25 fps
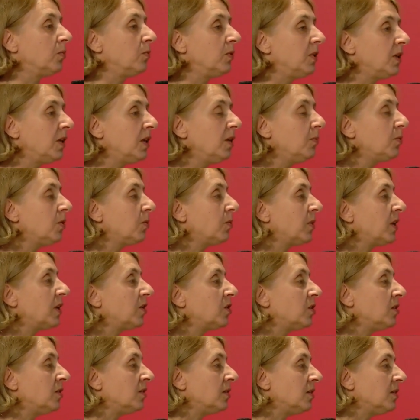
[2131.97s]
We keep our
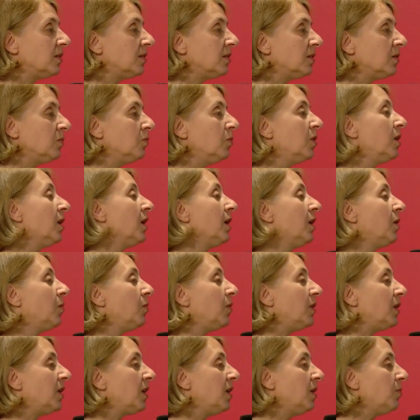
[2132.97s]
pension system,
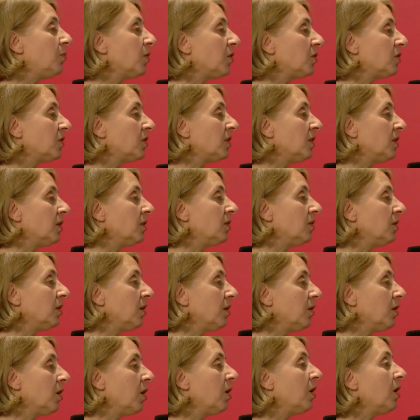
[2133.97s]
we keep our